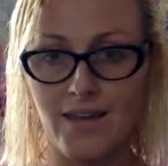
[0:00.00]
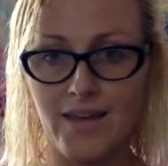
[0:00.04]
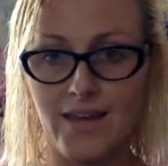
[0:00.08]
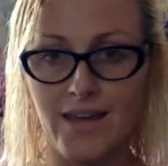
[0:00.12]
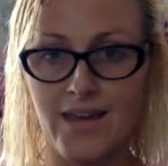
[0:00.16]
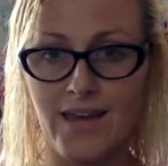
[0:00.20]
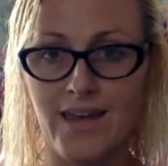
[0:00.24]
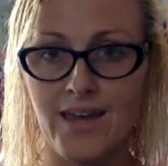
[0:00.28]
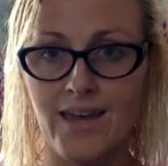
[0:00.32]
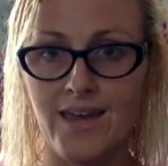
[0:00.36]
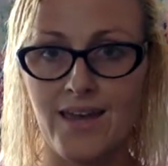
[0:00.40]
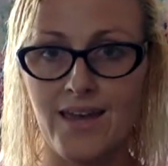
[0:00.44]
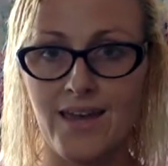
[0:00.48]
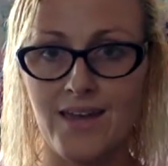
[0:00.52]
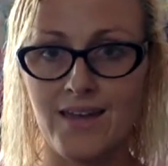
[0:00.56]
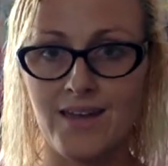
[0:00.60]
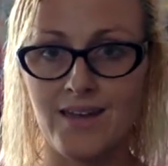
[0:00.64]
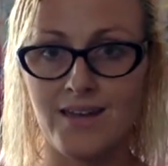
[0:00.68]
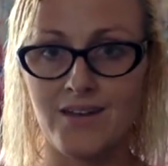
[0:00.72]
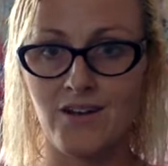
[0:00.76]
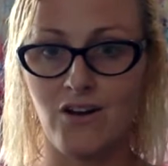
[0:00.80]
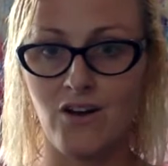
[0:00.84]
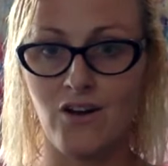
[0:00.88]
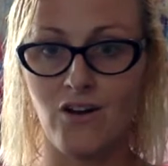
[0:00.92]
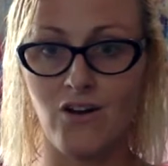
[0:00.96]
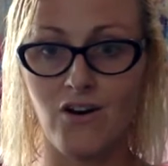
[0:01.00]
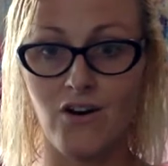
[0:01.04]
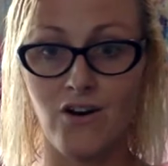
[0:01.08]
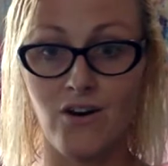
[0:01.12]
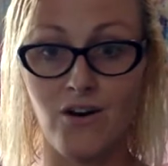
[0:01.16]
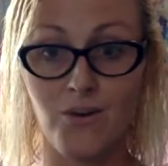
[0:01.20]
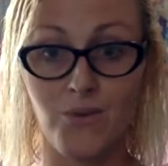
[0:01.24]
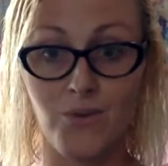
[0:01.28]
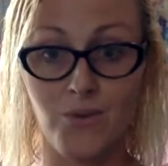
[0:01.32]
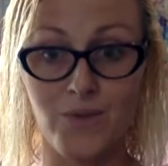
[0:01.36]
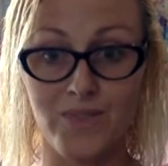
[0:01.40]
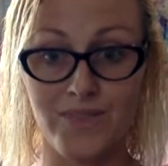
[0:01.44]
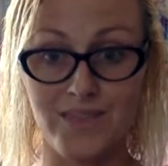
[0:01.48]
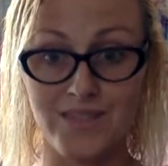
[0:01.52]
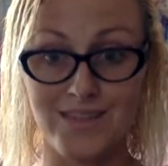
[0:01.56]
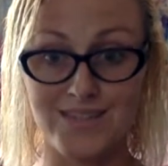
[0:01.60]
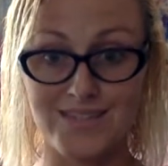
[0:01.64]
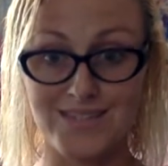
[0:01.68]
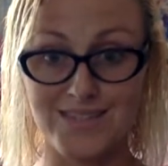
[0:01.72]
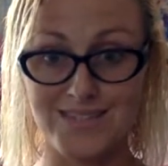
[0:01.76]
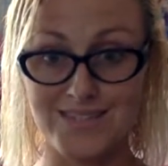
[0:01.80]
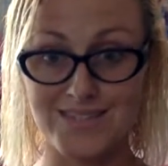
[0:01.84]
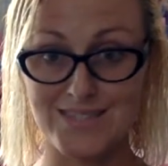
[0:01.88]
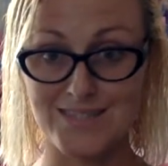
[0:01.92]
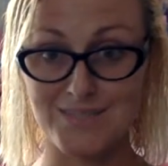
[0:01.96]
and all with
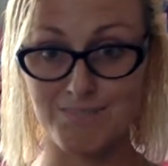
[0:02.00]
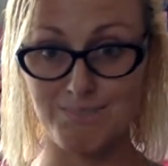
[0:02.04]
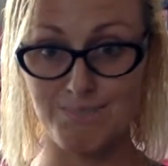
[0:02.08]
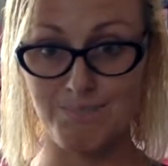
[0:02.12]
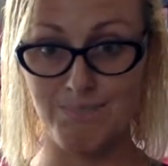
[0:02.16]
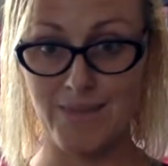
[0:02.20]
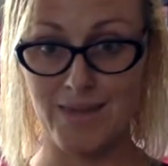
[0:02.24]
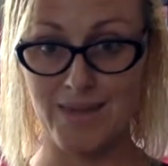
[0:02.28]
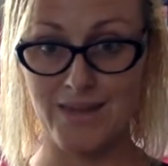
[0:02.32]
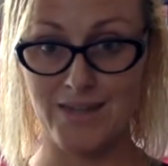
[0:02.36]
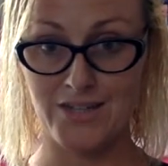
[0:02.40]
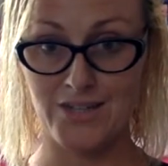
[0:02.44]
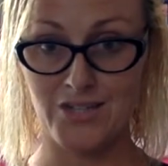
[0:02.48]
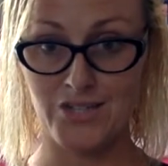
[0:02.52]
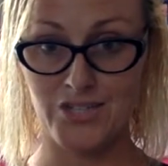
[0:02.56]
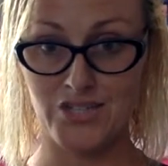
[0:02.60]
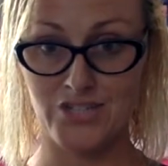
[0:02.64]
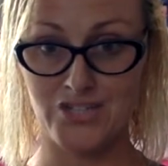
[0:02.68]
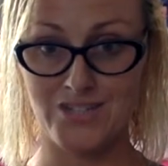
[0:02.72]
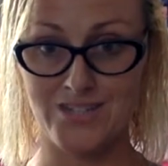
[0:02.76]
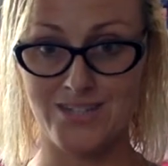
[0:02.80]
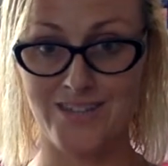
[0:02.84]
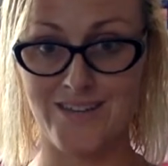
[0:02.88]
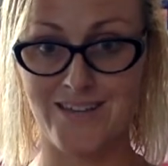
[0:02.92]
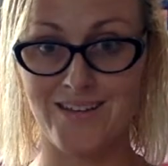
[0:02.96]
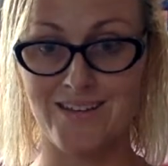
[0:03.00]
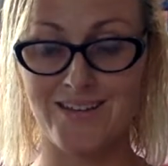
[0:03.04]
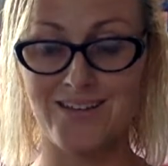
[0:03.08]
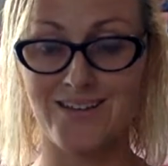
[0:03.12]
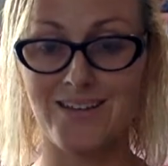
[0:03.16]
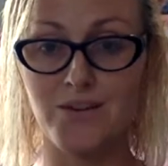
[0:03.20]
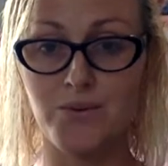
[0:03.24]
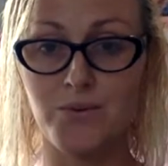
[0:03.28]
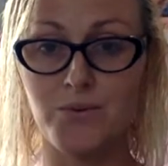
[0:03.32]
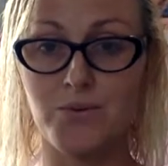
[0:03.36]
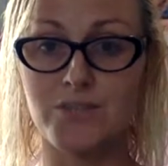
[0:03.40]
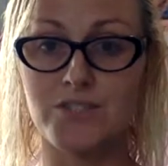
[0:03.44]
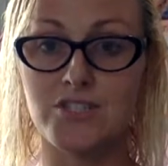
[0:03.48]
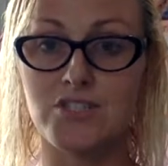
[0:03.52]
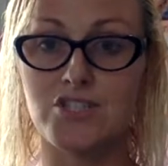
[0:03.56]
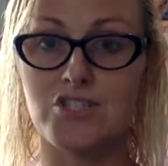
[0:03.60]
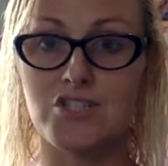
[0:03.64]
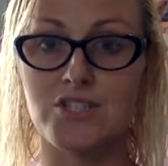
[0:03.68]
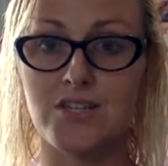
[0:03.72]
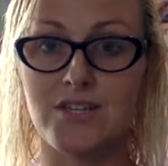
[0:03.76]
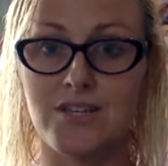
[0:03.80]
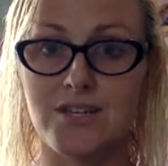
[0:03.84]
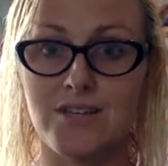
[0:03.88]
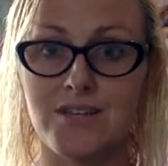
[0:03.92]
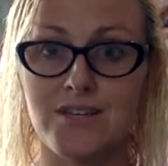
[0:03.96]
these expanders in,
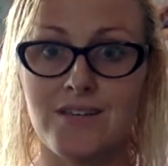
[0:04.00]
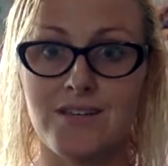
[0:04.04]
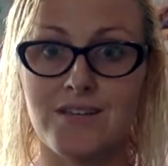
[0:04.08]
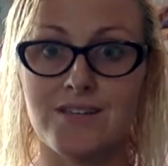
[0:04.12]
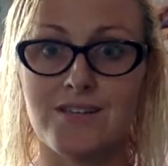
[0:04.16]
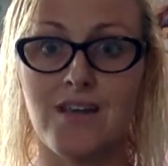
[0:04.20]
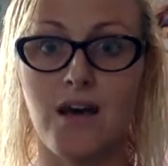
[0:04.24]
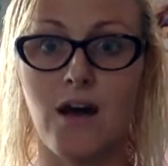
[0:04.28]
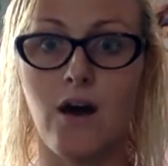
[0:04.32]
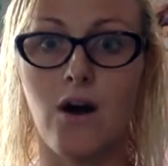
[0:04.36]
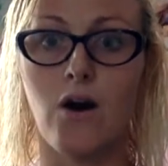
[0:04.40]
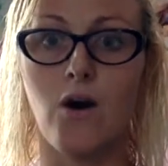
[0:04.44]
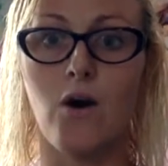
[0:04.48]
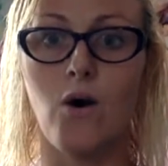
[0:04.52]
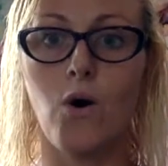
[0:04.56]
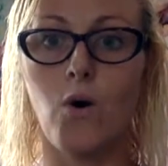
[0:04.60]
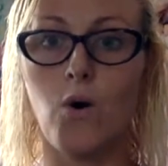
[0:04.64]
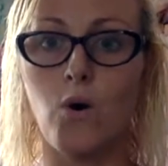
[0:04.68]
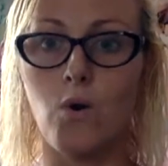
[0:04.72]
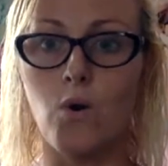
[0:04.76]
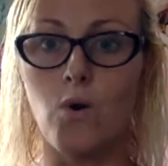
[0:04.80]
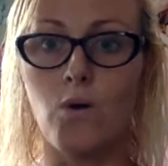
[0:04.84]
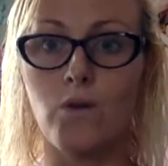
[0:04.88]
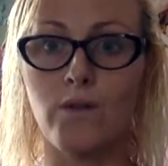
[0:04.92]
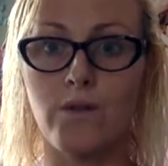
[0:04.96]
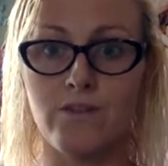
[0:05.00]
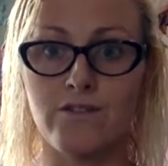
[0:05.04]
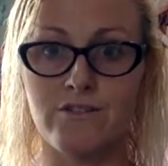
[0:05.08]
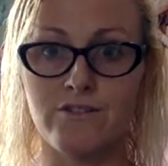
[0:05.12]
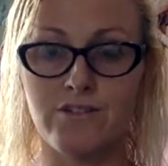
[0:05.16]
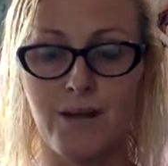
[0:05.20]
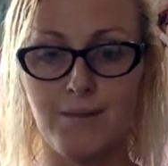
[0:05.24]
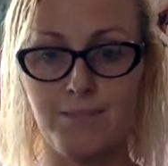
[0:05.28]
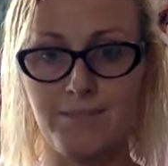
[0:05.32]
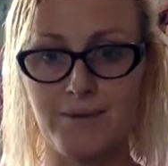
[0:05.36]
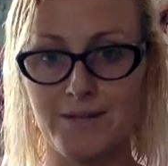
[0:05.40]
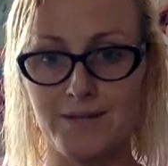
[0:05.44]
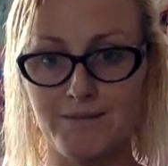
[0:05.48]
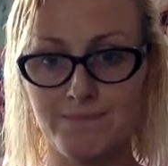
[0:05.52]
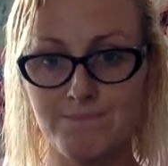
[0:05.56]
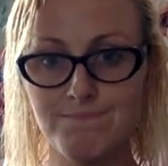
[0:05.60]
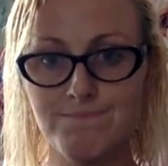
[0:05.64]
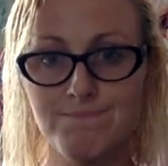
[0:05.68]
which is a whole nother topic.